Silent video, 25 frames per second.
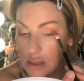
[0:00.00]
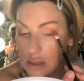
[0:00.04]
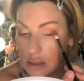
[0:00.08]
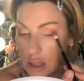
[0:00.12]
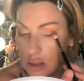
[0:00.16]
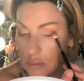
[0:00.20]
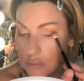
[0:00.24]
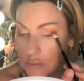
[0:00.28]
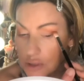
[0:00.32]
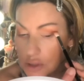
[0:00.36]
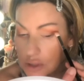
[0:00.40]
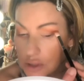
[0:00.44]
as
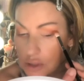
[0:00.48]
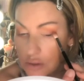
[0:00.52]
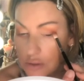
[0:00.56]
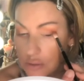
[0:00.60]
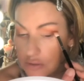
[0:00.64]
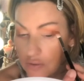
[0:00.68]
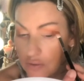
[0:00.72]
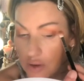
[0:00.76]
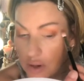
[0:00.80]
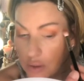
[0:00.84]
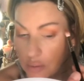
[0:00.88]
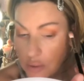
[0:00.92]
I would do
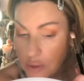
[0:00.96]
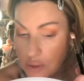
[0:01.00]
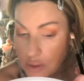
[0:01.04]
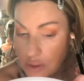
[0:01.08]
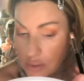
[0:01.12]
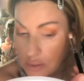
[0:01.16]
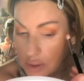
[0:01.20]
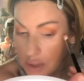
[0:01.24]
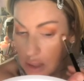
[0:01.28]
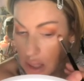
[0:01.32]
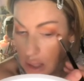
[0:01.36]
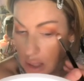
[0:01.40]
if I were
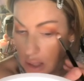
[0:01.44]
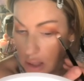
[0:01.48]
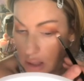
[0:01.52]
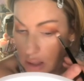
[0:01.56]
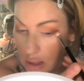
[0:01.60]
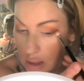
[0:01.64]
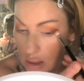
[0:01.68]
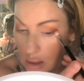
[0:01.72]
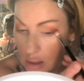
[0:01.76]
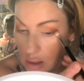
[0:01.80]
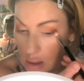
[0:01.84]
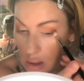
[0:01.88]
doing
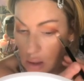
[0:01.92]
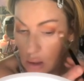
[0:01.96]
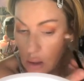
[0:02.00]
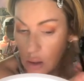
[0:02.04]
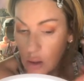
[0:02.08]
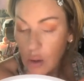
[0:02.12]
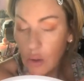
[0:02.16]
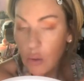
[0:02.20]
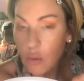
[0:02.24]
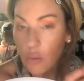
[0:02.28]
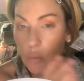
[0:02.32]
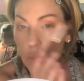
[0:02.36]
a
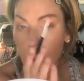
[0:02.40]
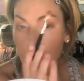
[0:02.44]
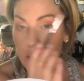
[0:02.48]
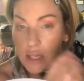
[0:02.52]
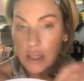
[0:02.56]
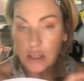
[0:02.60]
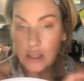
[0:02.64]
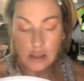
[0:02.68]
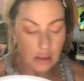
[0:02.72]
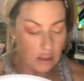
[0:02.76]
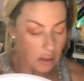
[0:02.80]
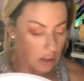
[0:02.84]

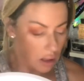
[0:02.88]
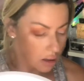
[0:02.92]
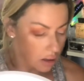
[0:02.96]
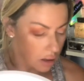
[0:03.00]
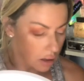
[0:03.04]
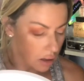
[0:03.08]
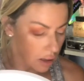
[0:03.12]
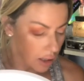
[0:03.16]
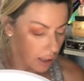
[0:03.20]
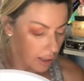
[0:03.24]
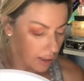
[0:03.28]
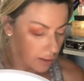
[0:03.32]
winged
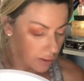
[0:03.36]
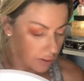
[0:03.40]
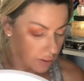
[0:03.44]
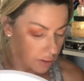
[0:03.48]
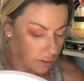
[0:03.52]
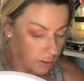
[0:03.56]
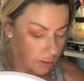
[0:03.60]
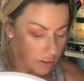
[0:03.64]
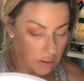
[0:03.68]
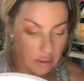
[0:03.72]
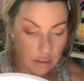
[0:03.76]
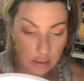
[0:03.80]

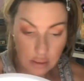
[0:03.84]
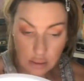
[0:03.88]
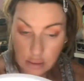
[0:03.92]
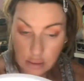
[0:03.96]
liner.